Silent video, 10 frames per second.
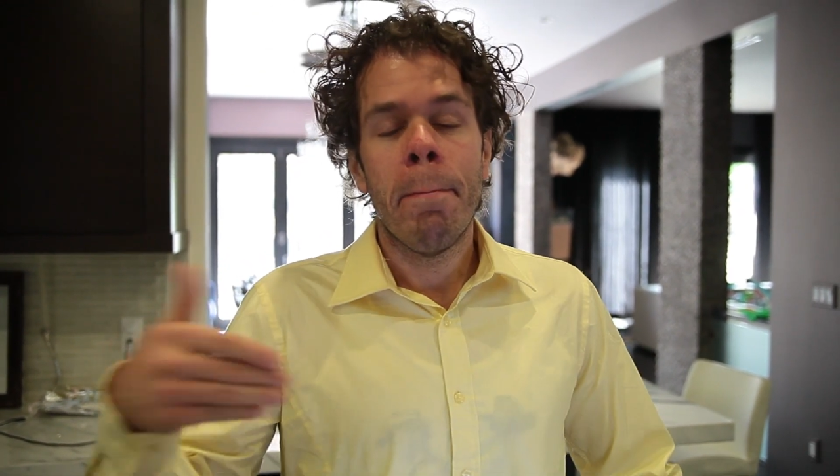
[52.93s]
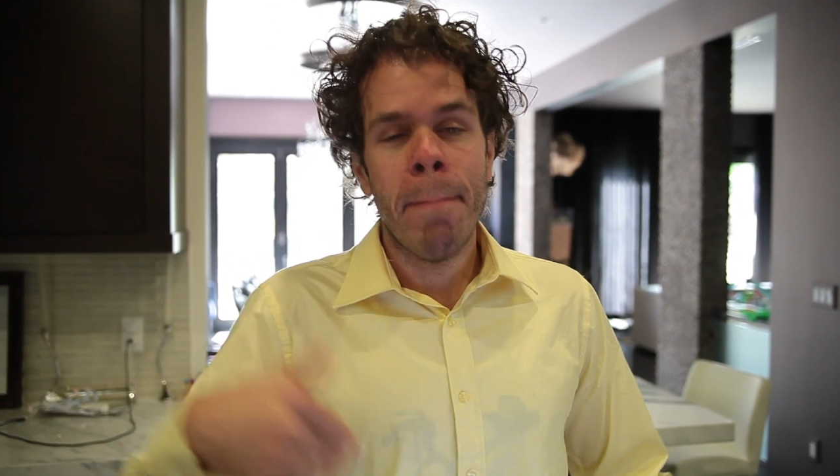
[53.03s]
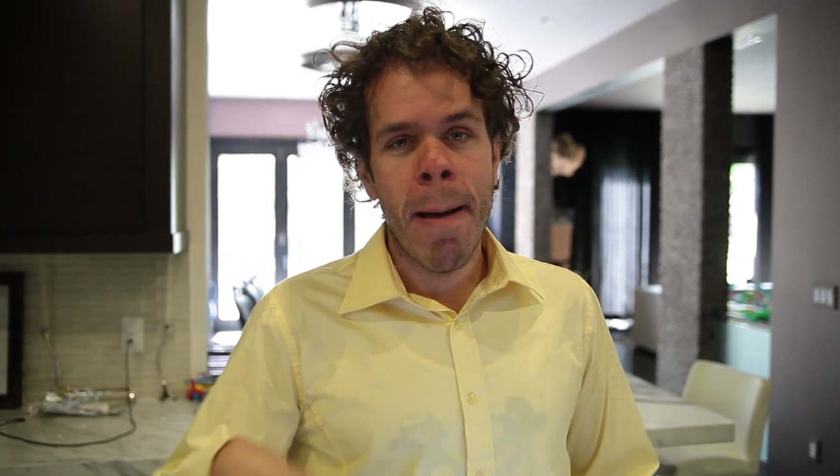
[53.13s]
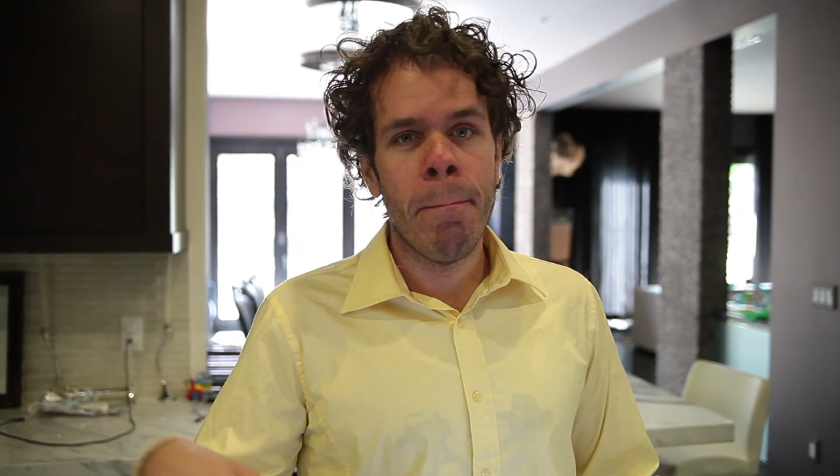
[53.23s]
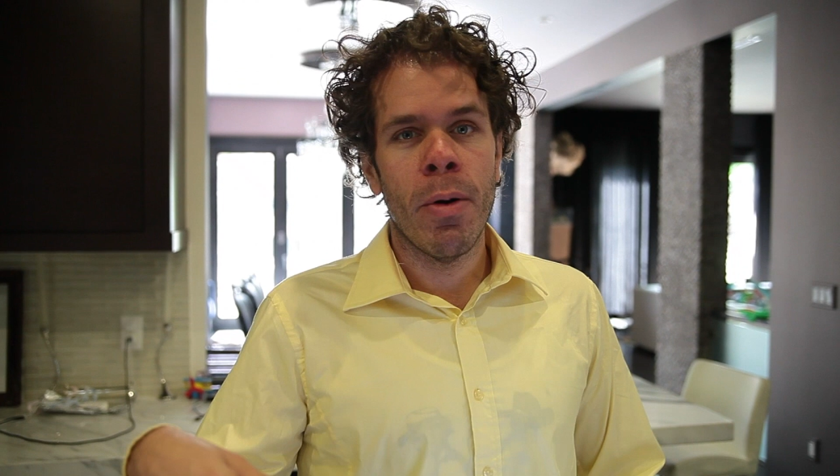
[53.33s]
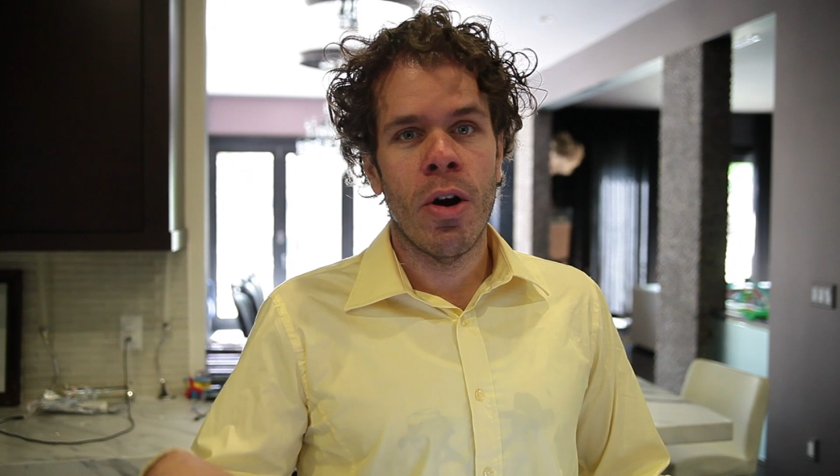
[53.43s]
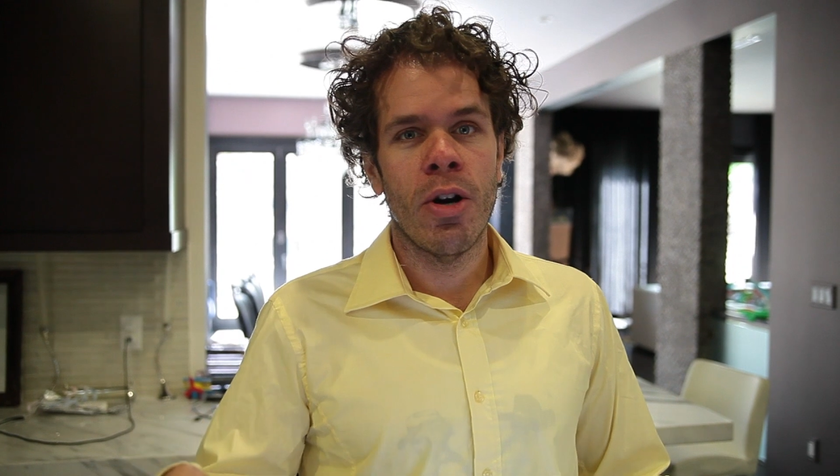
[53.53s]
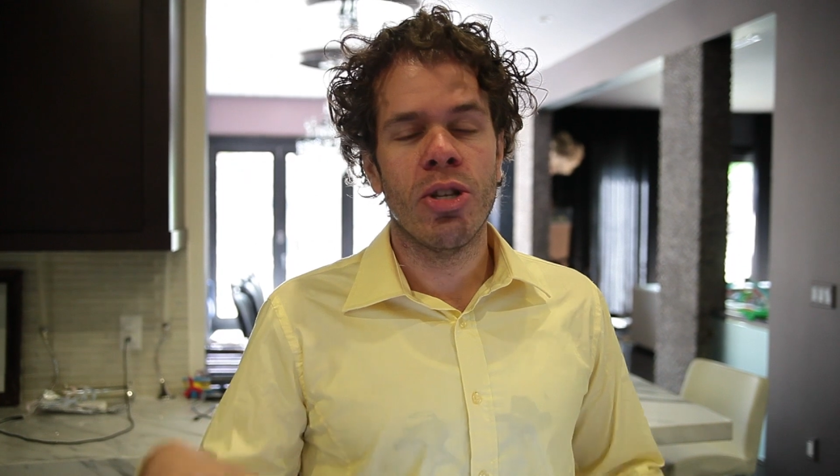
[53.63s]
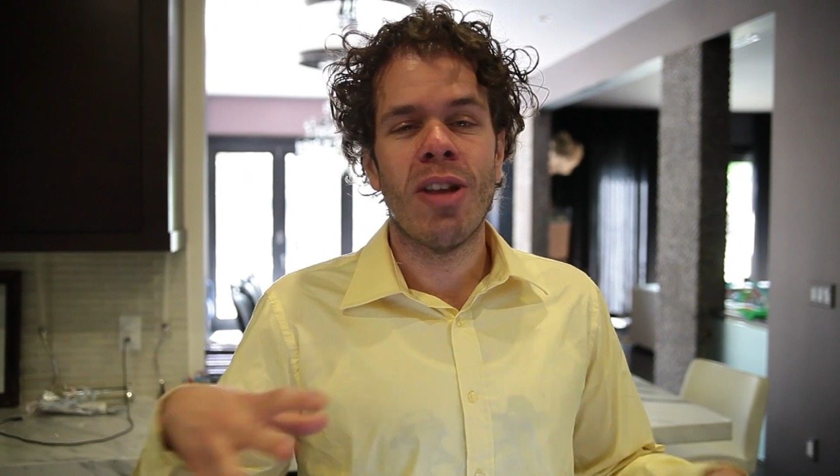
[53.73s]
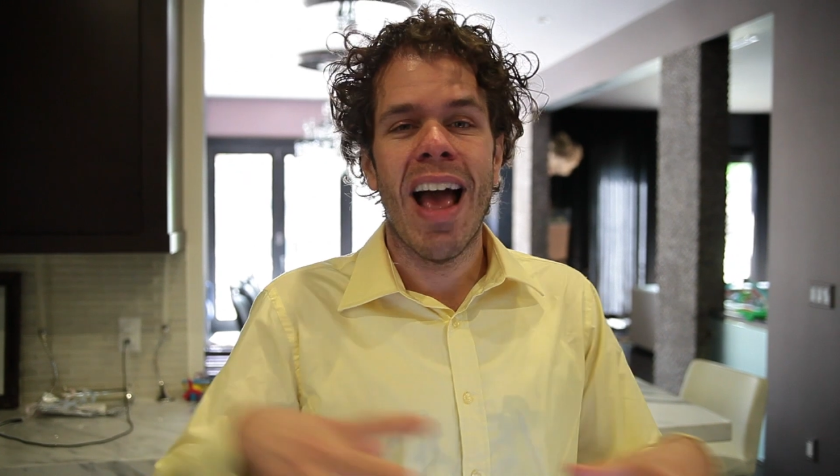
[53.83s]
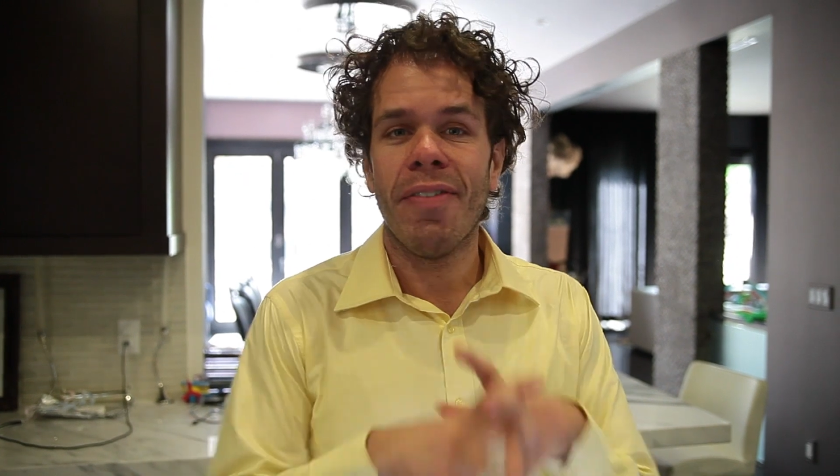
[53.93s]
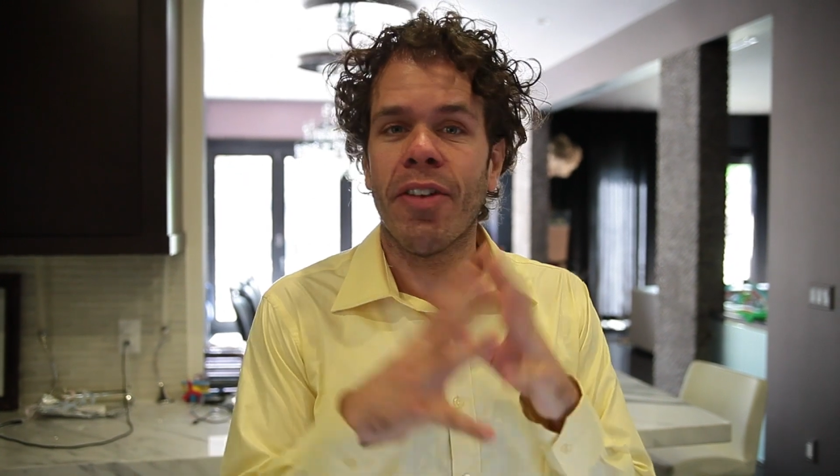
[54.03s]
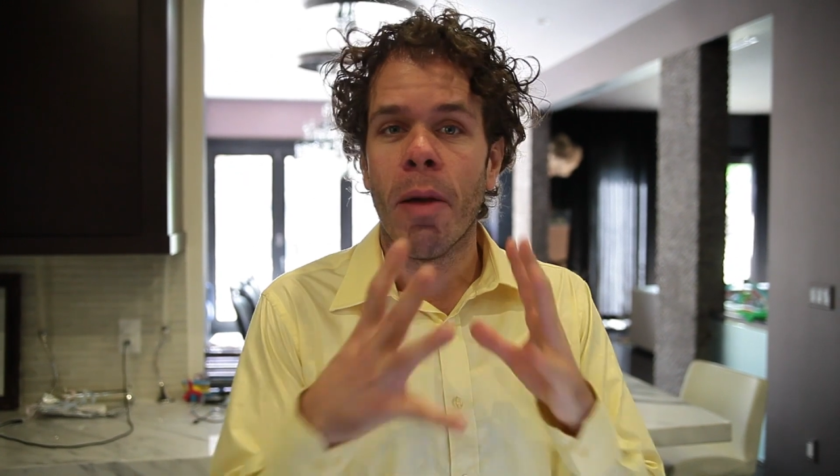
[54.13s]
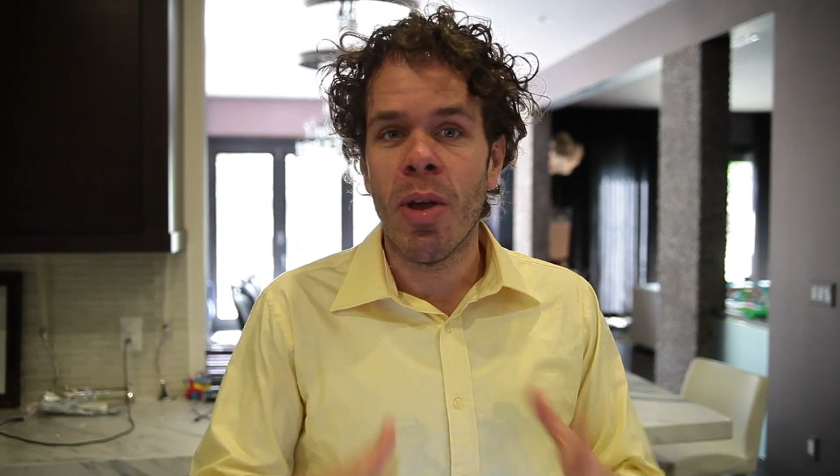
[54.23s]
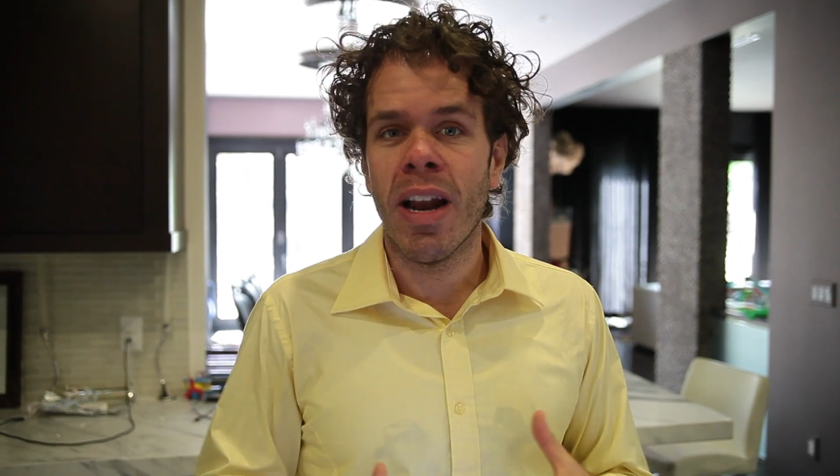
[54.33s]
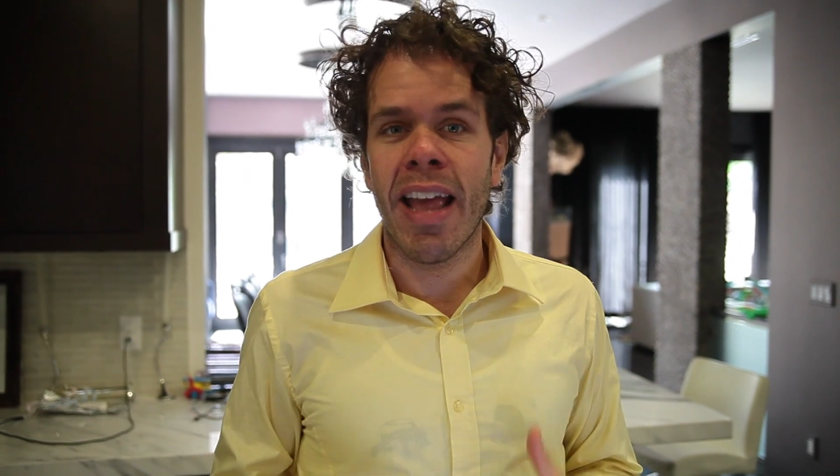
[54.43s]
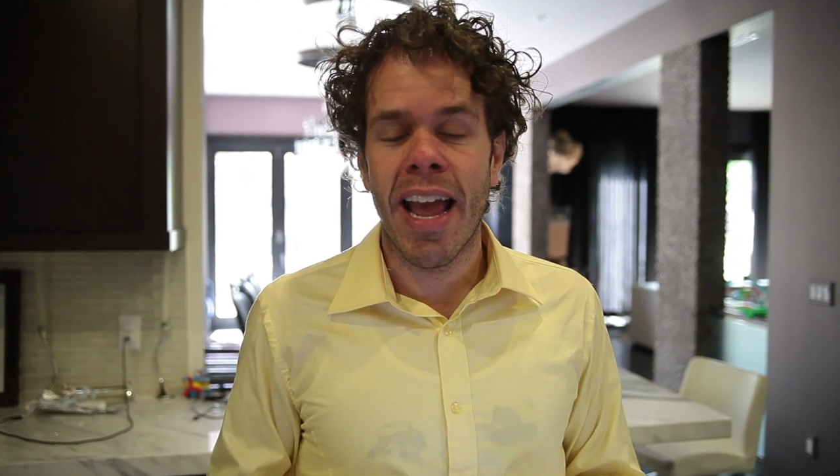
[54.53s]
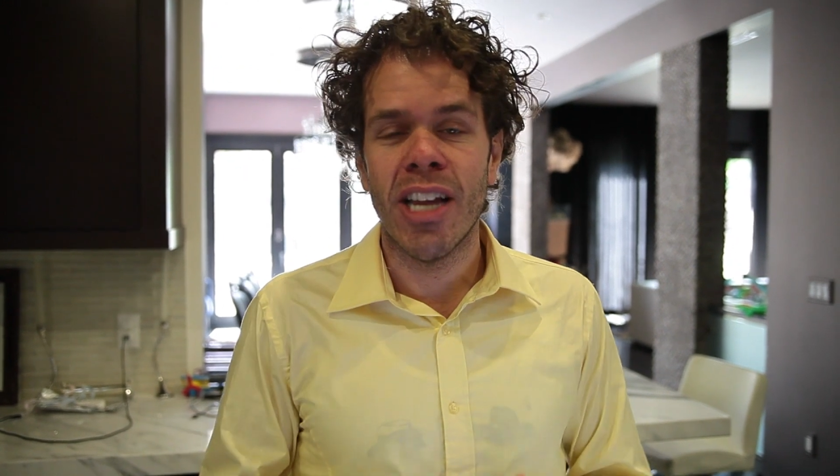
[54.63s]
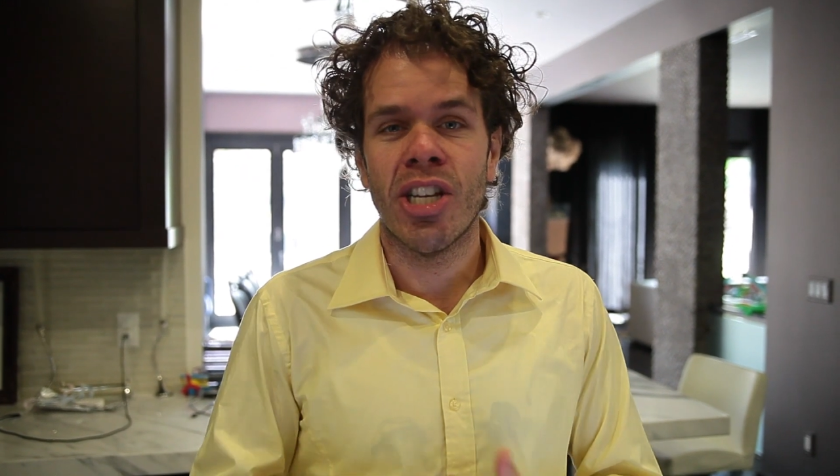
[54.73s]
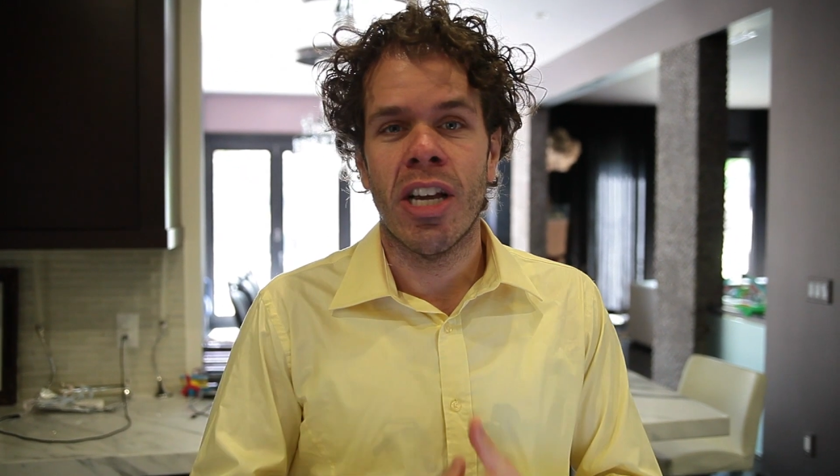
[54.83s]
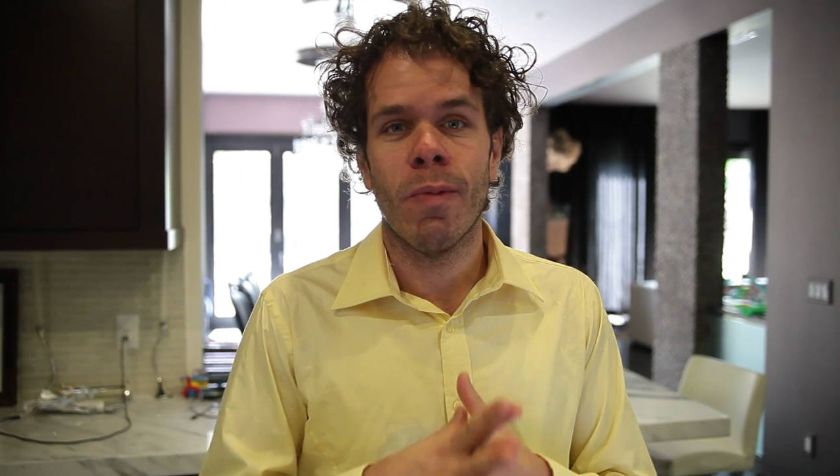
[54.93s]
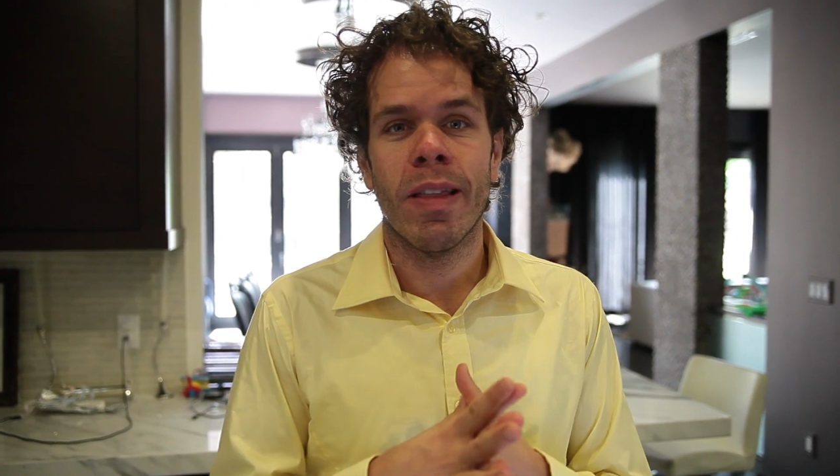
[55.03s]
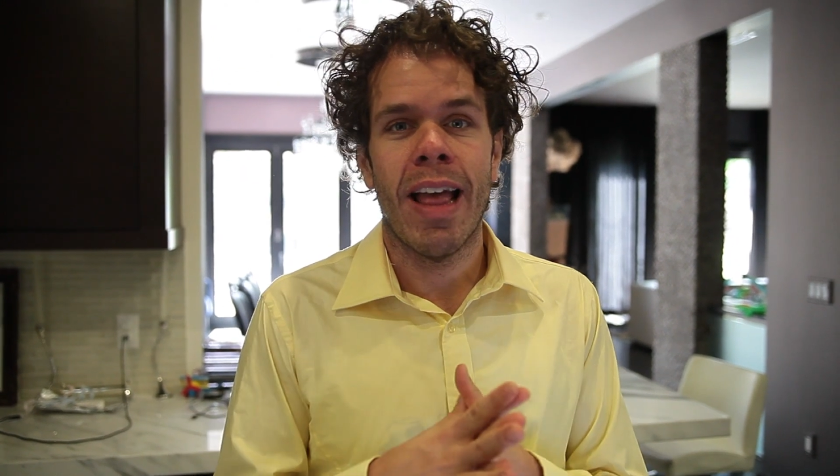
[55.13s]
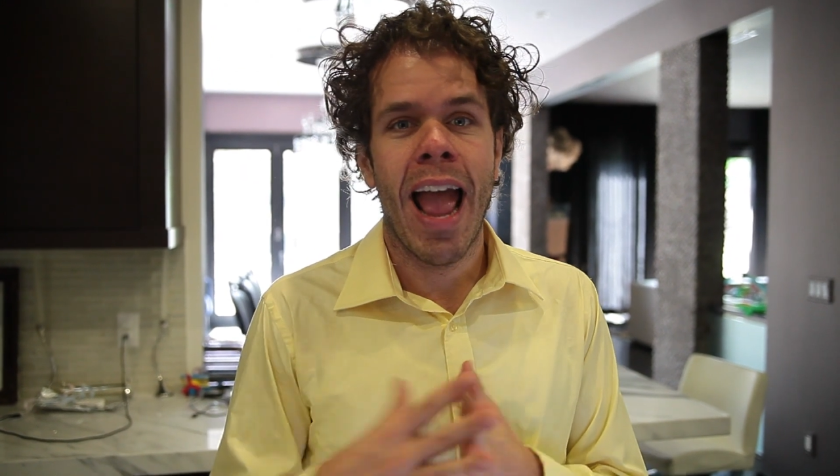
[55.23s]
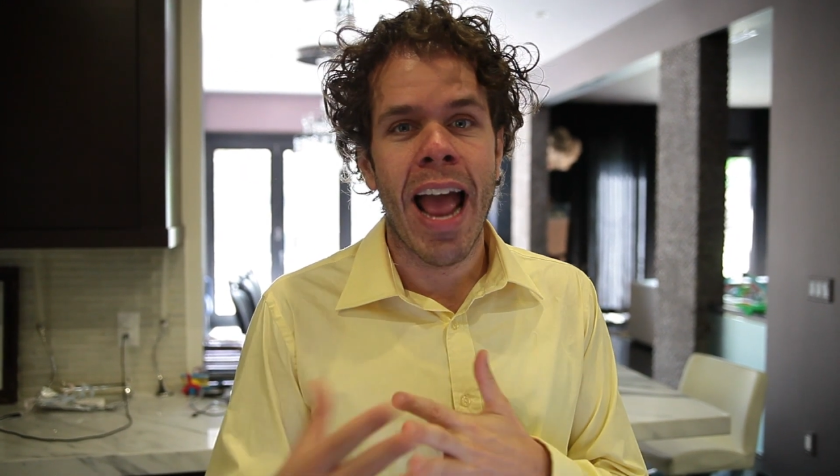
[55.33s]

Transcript: members to have communication with